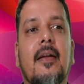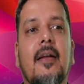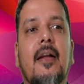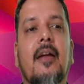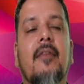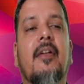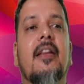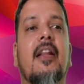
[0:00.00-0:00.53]

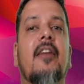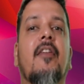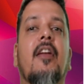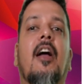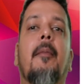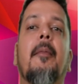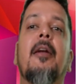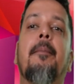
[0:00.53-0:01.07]
Whether it will
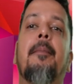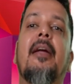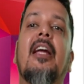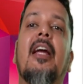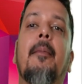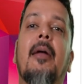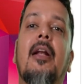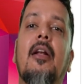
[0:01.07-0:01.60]
come in
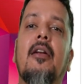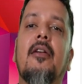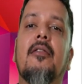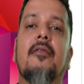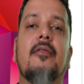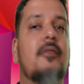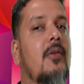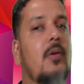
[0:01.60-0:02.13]
PML?
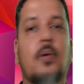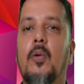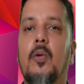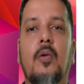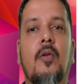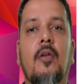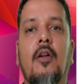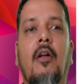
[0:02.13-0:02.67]
No.
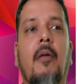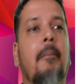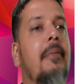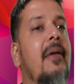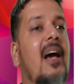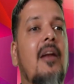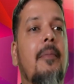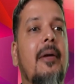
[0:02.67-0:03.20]

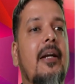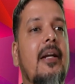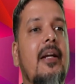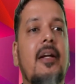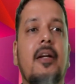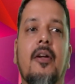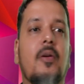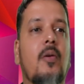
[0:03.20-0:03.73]
PRPT?
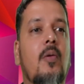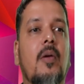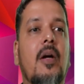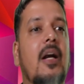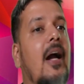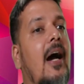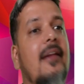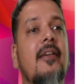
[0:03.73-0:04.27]
No.
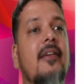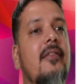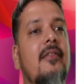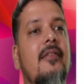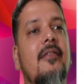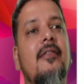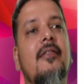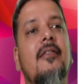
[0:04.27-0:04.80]
Others.